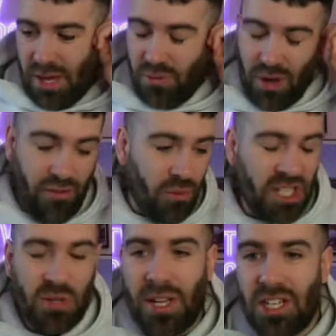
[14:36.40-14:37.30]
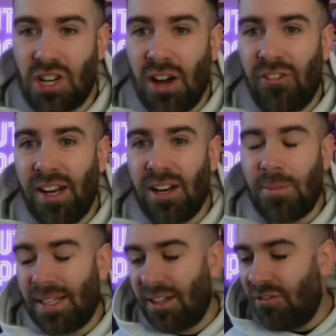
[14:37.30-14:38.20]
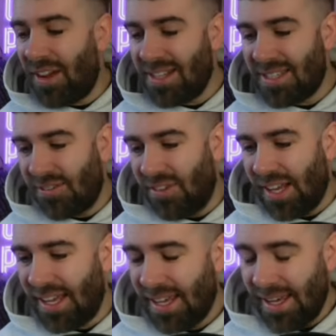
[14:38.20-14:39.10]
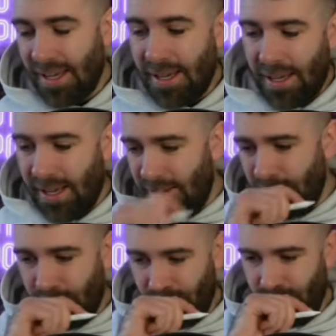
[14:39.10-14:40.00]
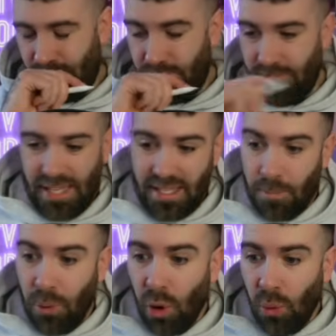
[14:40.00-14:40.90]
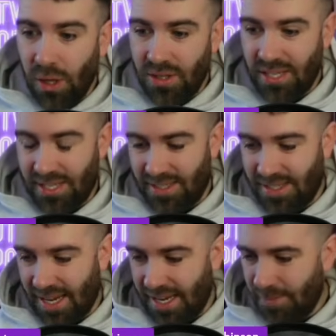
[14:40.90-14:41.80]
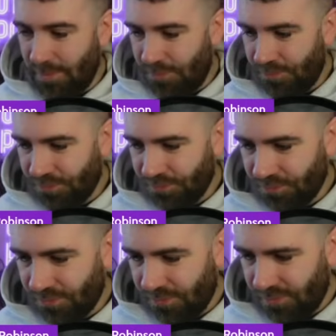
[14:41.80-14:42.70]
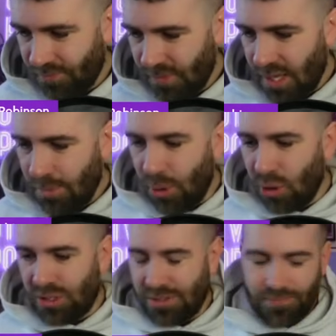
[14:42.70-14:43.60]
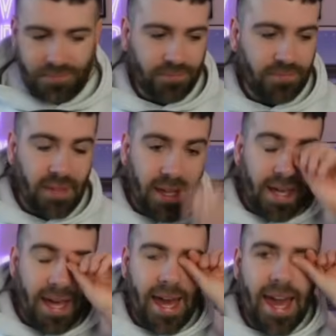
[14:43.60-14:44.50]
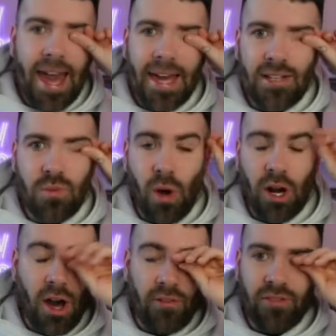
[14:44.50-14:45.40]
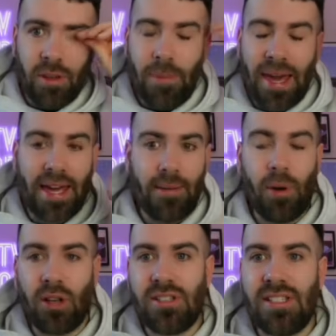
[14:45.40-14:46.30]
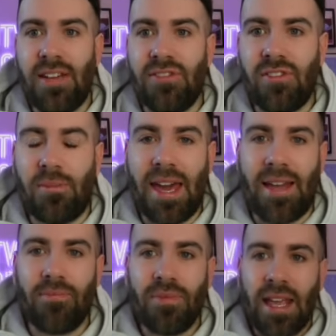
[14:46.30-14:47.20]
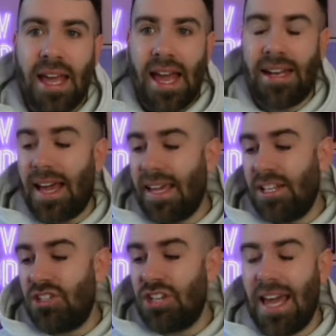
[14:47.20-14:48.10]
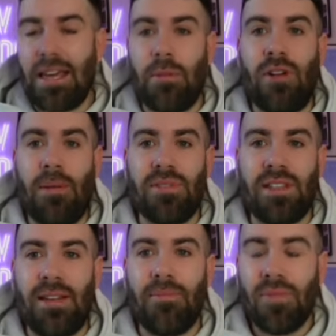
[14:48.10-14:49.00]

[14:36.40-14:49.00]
have we switched off a little bit defensively? It's a poor one to concede. But here is one of the big positives for me, and that is Jacob Ramsey.